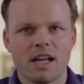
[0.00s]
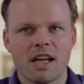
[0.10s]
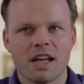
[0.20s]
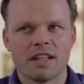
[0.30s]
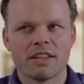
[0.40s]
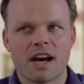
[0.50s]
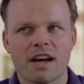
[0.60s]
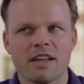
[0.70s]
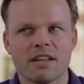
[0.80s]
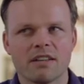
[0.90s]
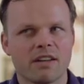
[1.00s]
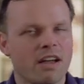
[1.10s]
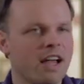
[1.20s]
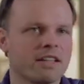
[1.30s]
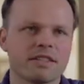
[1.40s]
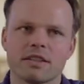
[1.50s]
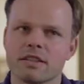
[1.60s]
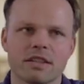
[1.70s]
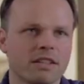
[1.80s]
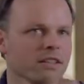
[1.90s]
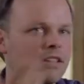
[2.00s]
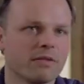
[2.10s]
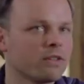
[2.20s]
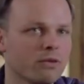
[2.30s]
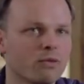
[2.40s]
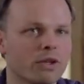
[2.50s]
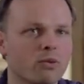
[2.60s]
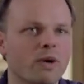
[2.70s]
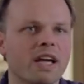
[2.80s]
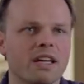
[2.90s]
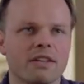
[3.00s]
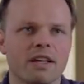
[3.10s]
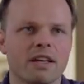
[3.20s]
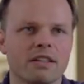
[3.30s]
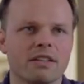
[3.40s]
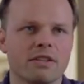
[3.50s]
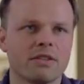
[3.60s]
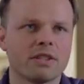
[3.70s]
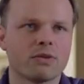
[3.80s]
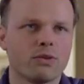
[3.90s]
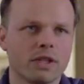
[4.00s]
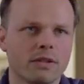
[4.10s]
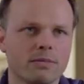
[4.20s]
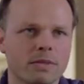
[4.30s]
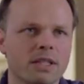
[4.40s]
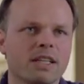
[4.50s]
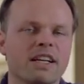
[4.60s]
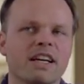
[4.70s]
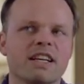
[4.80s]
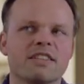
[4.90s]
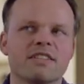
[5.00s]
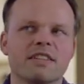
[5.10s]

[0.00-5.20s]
and I answered in a different way, that I did this film and